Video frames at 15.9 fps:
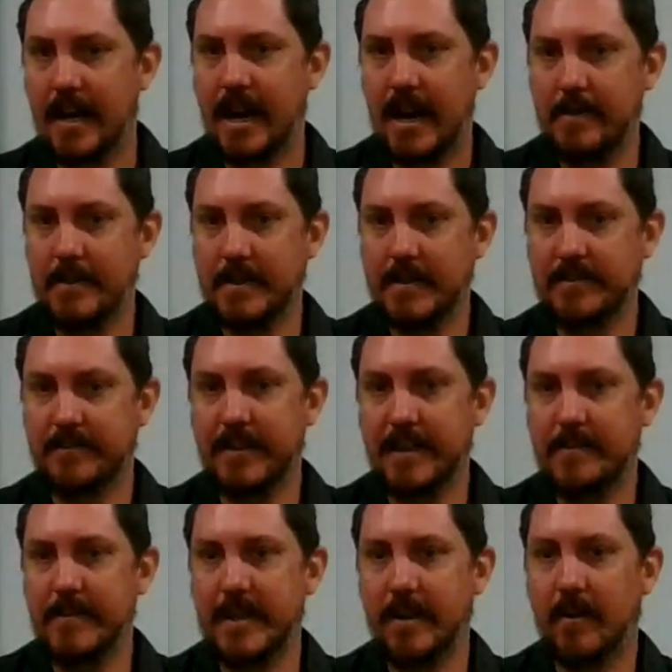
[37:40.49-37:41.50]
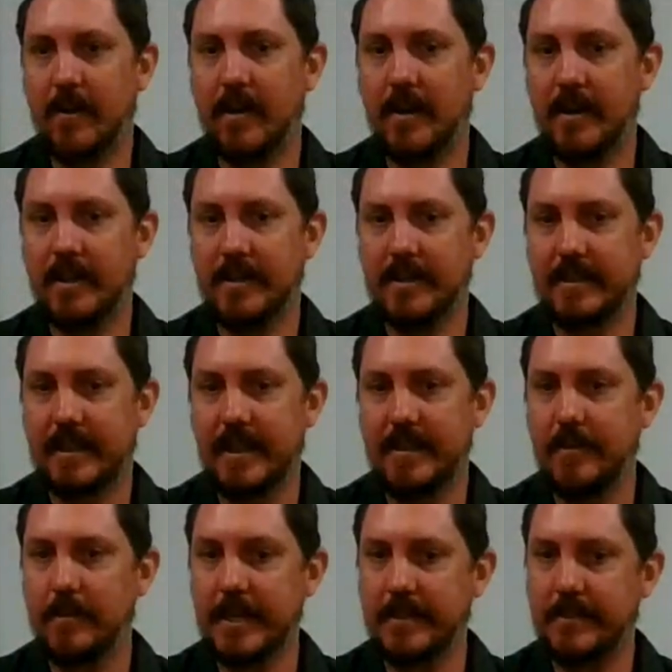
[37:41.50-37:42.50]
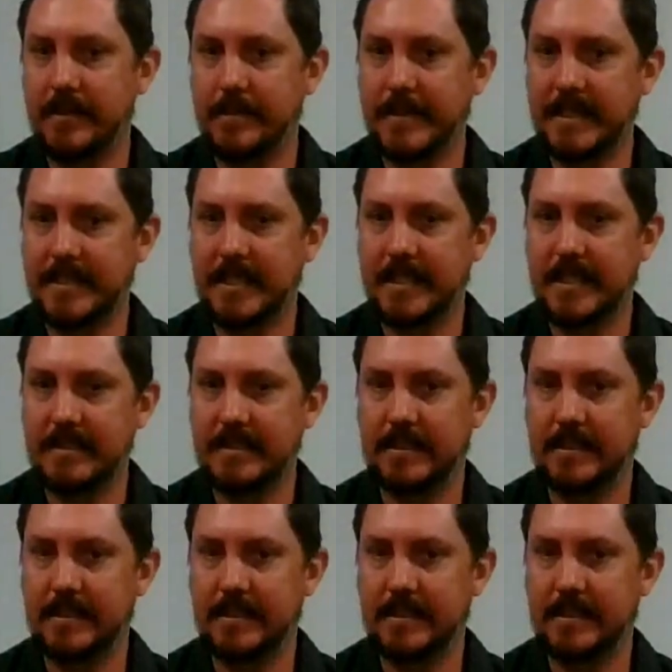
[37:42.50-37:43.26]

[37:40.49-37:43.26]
it's a fair bit higher than the wet tropics here.